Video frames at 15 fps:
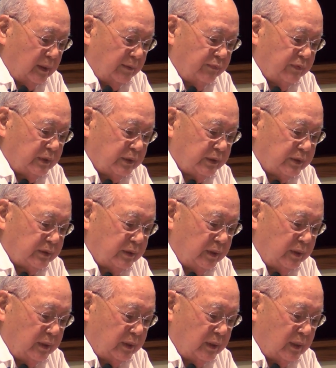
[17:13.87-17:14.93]
finished
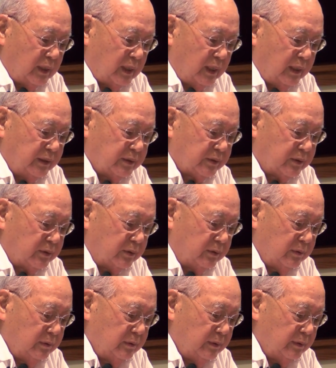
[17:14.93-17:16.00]
the high
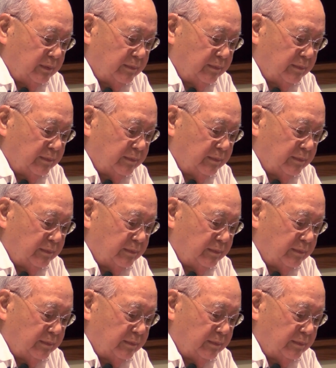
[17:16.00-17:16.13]
school